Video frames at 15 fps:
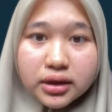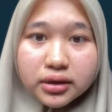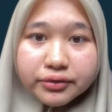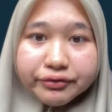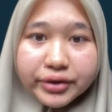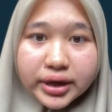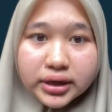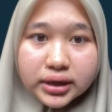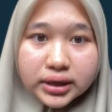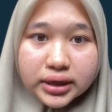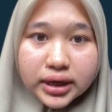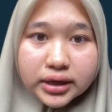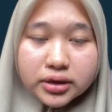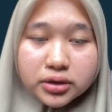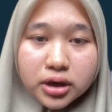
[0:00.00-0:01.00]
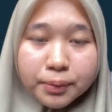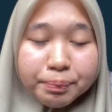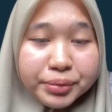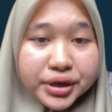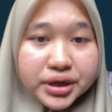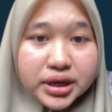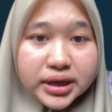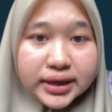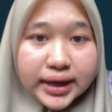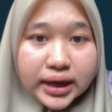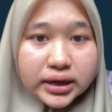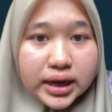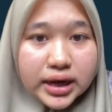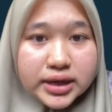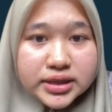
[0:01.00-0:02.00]
Finally, the company
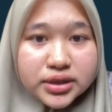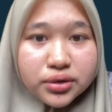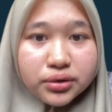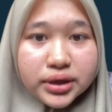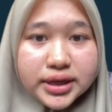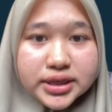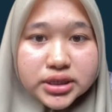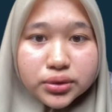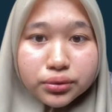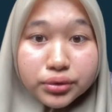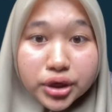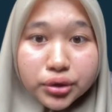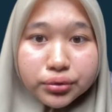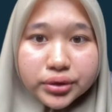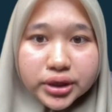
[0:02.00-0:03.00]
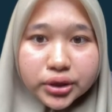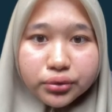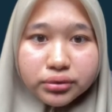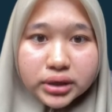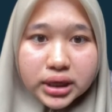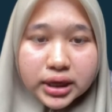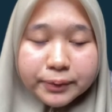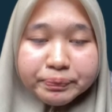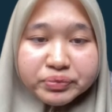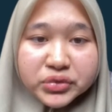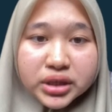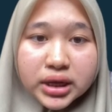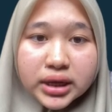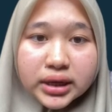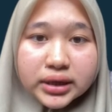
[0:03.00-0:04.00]
can also issue new equity.
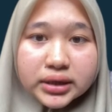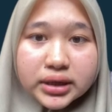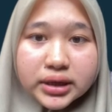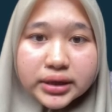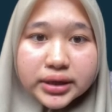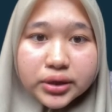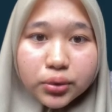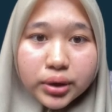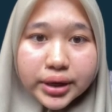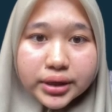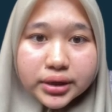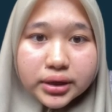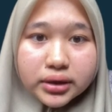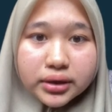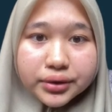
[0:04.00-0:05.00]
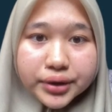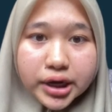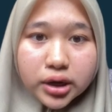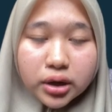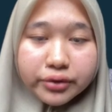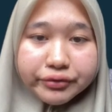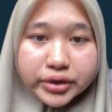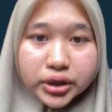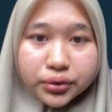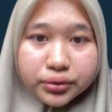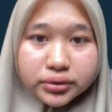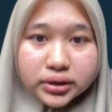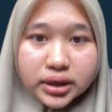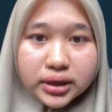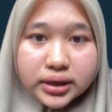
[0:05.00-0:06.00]
The required rate of
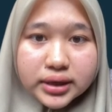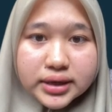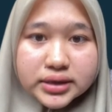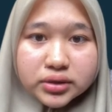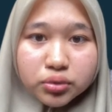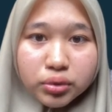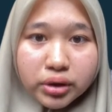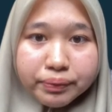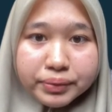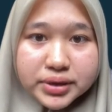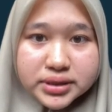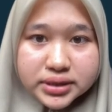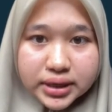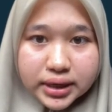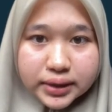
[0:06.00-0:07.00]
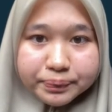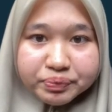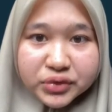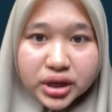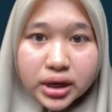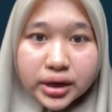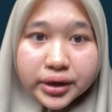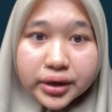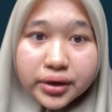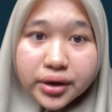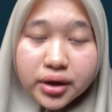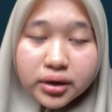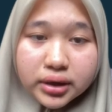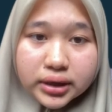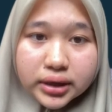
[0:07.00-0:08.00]
equity is 12%.
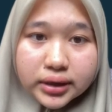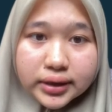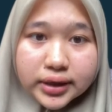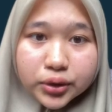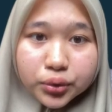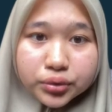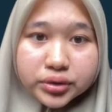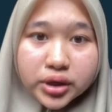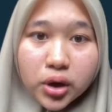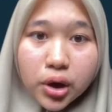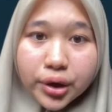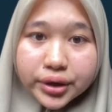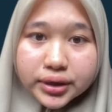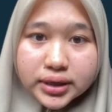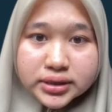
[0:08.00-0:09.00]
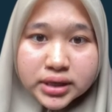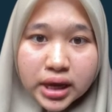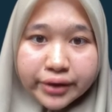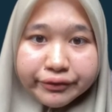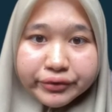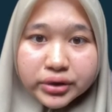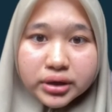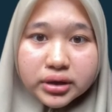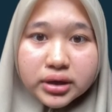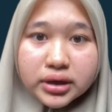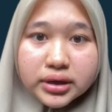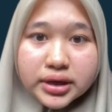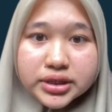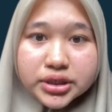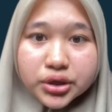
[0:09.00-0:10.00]
Clearly, equity holders have a
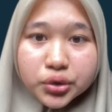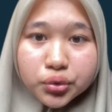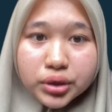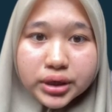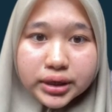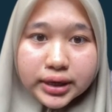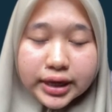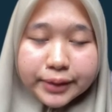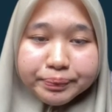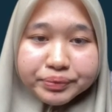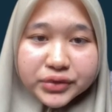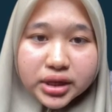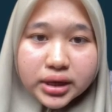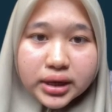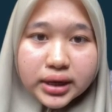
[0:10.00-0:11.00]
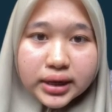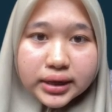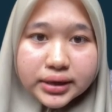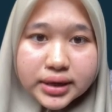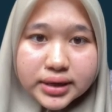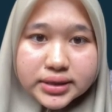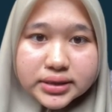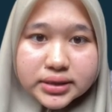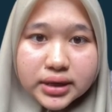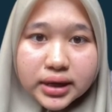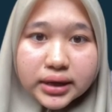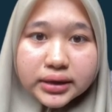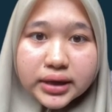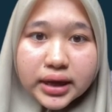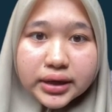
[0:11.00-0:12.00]
residual claim. Thus,
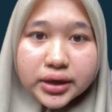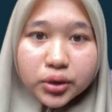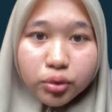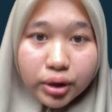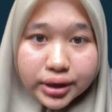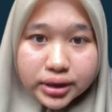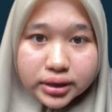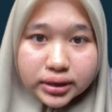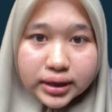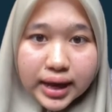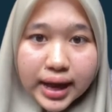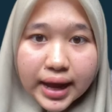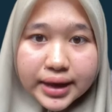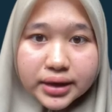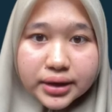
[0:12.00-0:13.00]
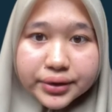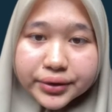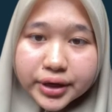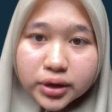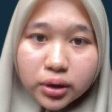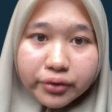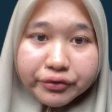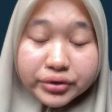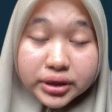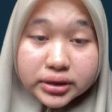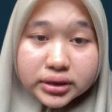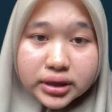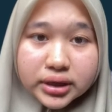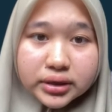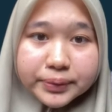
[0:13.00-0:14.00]
they require a higher rate of
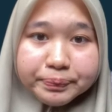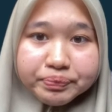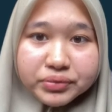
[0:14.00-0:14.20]
return